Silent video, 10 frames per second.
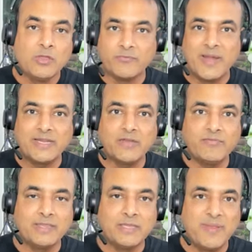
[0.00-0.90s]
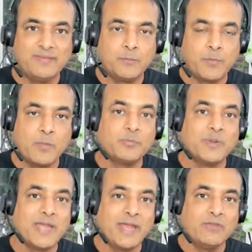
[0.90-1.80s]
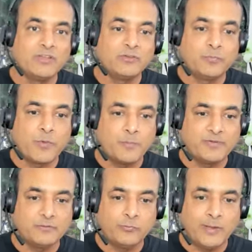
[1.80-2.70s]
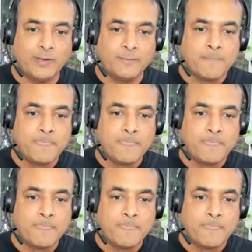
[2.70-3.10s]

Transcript: You might have done the basic prompts, but advanced prompts as well.